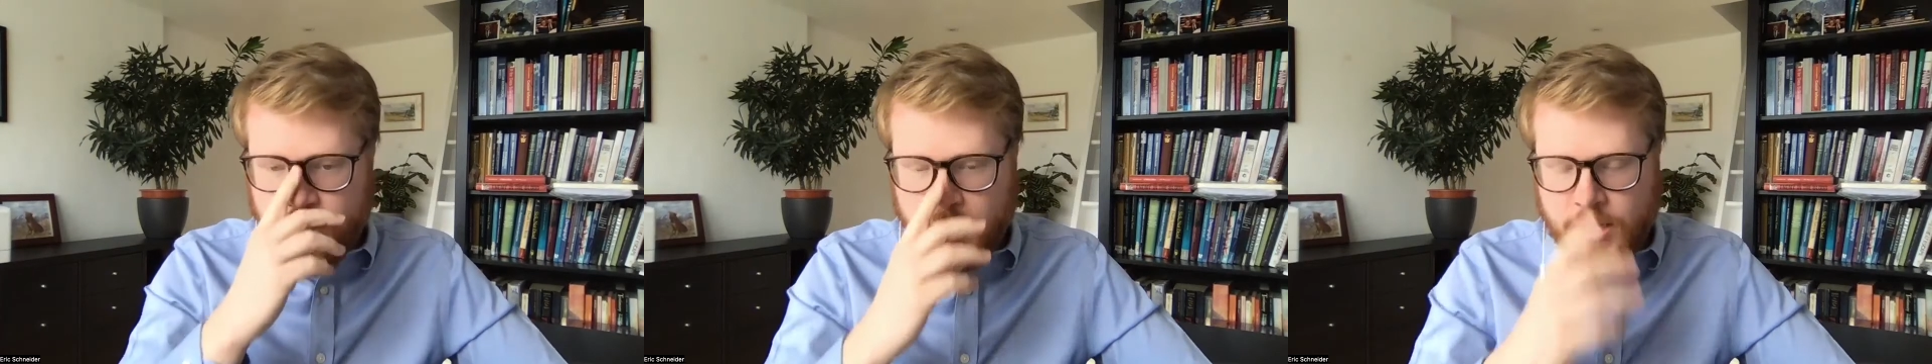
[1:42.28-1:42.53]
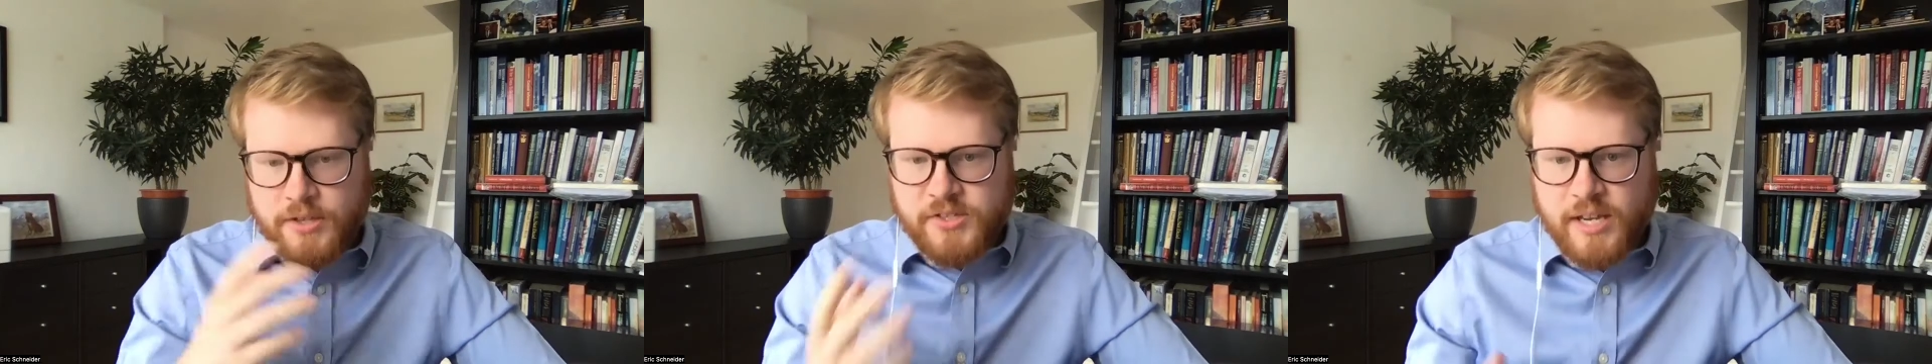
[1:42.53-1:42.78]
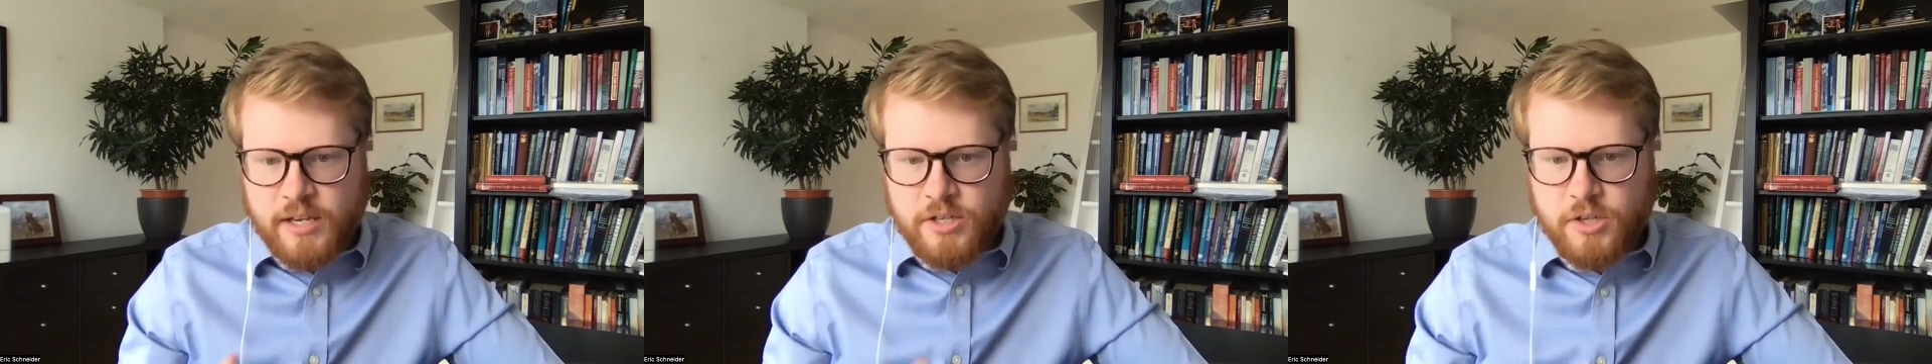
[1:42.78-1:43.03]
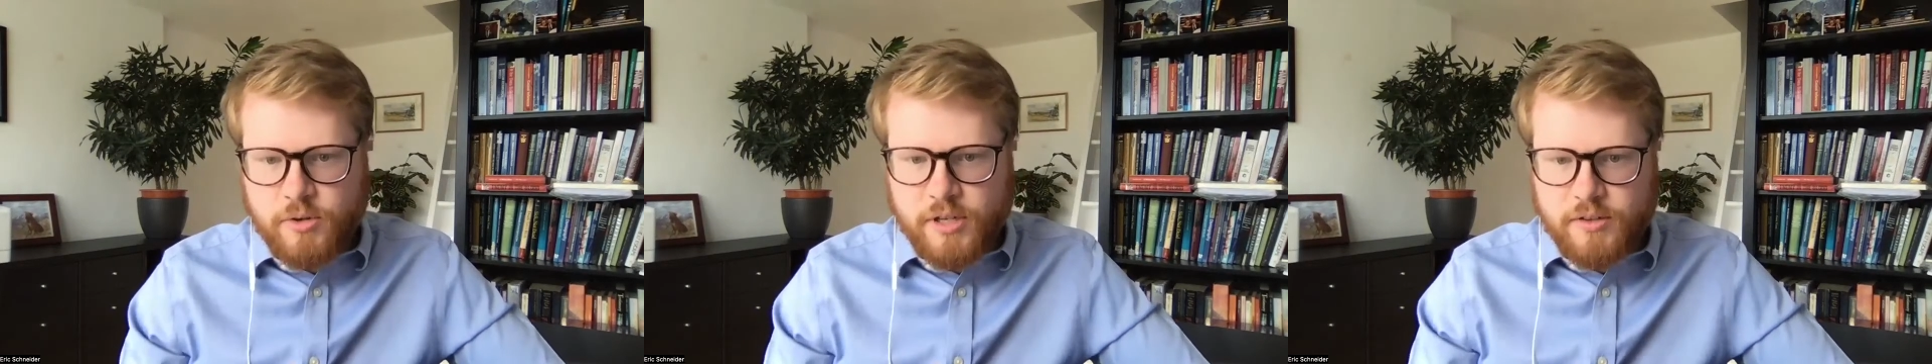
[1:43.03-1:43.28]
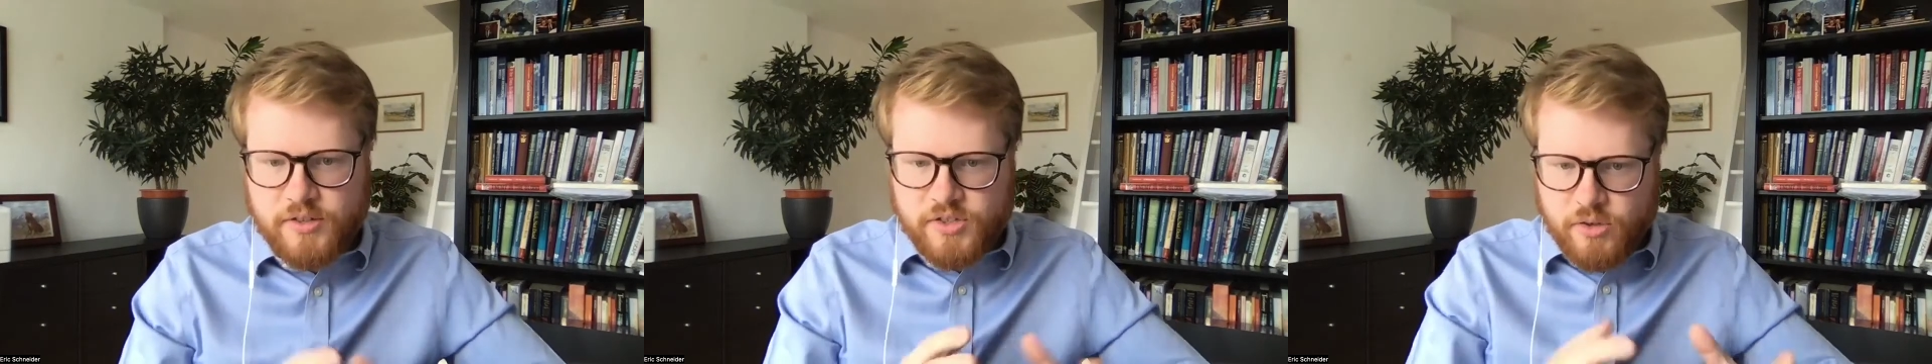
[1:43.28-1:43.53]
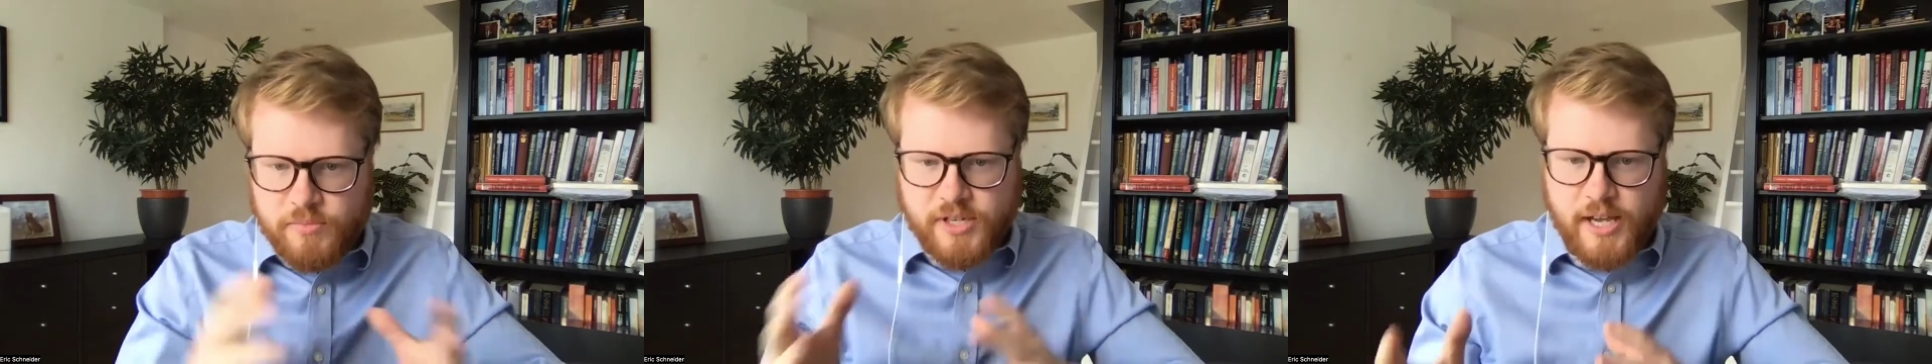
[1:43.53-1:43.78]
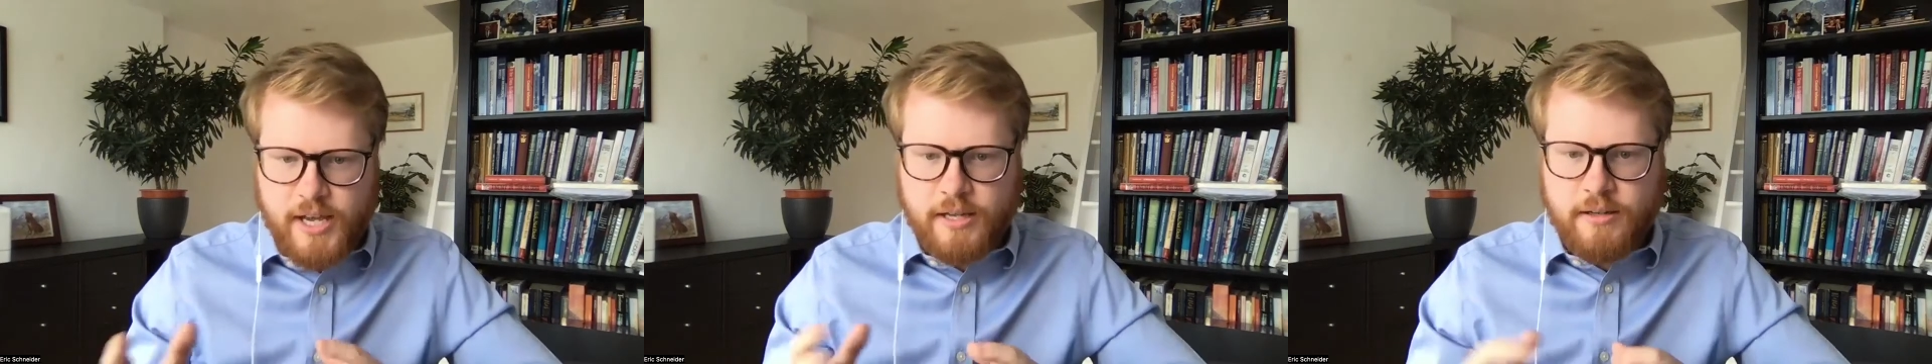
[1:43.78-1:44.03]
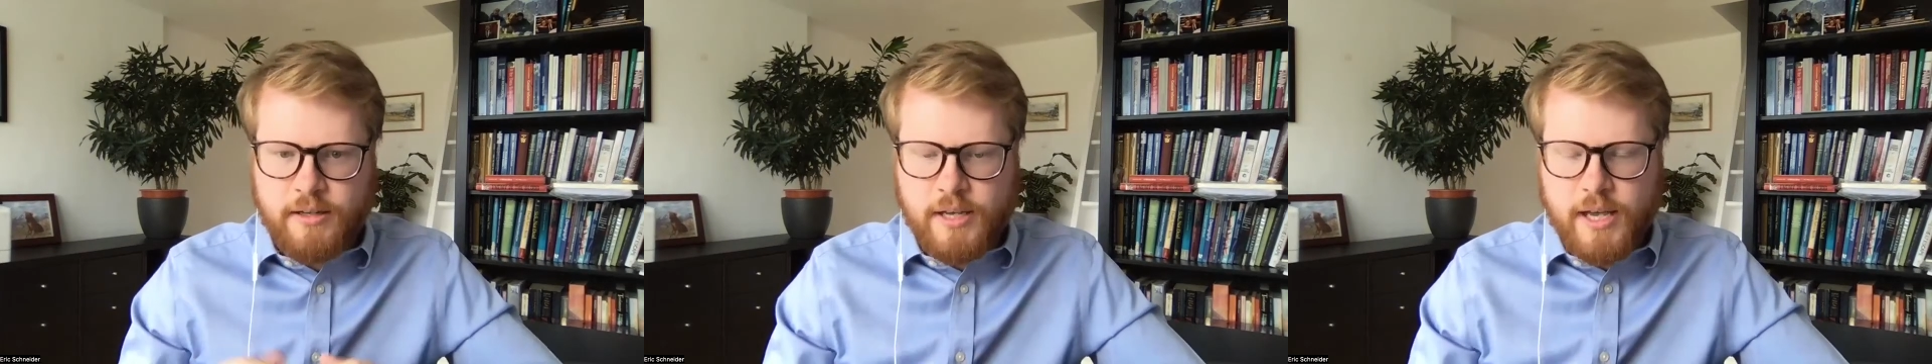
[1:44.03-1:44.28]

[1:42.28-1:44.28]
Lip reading: The second unit zooms ahead,